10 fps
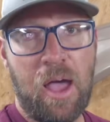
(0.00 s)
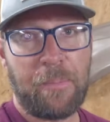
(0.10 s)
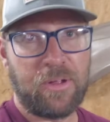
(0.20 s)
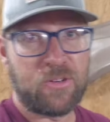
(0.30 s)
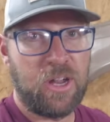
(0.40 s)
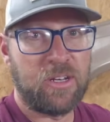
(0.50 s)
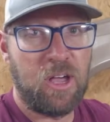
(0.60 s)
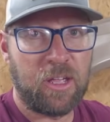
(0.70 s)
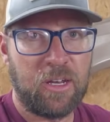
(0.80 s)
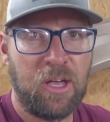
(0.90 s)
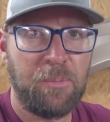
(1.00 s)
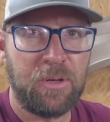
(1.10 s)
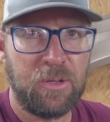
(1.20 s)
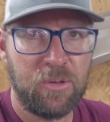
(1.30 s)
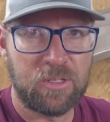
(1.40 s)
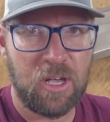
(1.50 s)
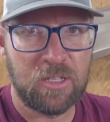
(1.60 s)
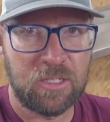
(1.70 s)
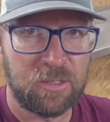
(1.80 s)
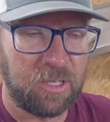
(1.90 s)
I'm going to try and talk in to help me do
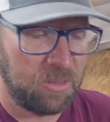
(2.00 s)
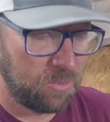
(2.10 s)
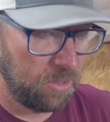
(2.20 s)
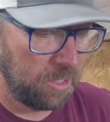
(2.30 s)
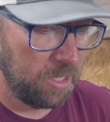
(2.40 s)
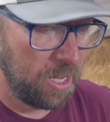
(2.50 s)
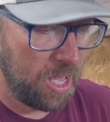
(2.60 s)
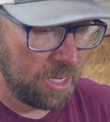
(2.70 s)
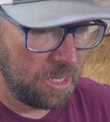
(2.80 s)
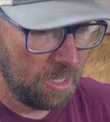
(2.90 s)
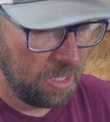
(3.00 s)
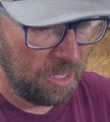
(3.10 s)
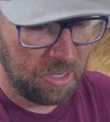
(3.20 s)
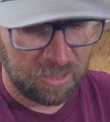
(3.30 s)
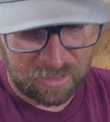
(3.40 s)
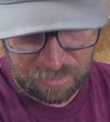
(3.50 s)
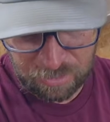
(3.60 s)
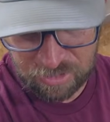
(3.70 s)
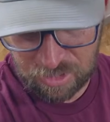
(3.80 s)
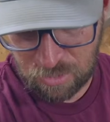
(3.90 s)
exhaust. He's really good at it, and as
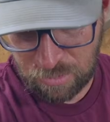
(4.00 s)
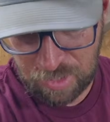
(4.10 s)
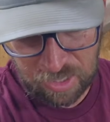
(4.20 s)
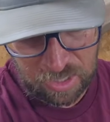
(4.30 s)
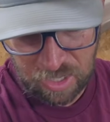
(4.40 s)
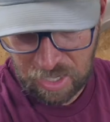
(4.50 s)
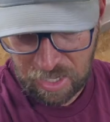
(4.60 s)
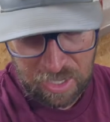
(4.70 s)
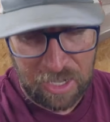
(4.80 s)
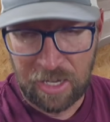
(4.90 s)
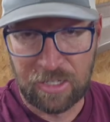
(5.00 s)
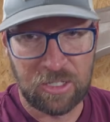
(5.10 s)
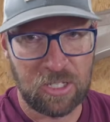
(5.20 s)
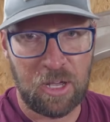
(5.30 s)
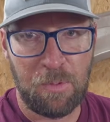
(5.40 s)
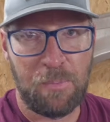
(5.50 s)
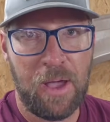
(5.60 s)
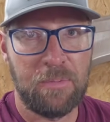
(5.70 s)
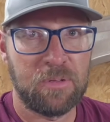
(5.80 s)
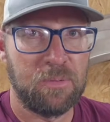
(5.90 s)
simple as this would be, just a couple of
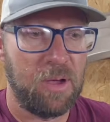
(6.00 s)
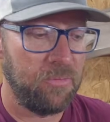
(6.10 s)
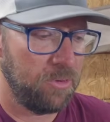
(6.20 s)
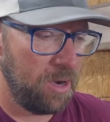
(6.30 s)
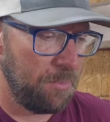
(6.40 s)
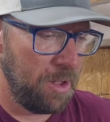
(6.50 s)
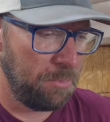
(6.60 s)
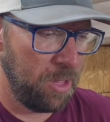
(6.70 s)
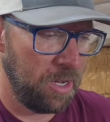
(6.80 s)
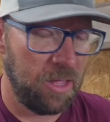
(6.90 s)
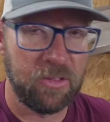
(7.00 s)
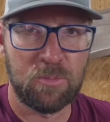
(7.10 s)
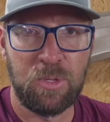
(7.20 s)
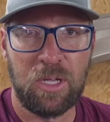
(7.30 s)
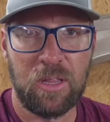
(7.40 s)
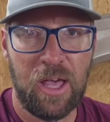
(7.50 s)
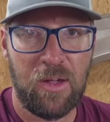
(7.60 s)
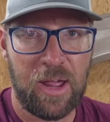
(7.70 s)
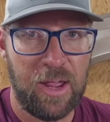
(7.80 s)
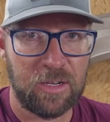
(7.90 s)
pipes and a muffler. I'm not planning on this being
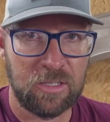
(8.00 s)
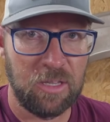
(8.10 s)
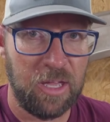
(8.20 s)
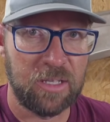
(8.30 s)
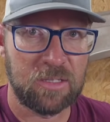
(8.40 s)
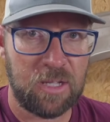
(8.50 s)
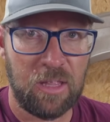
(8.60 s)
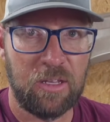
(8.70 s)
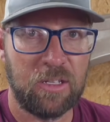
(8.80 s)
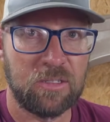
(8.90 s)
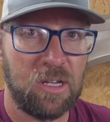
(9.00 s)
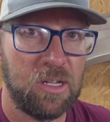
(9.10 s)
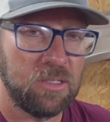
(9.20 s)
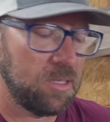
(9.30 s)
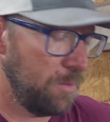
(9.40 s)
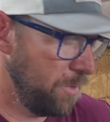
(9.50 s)
loud. I actually like silent exhaust. I'm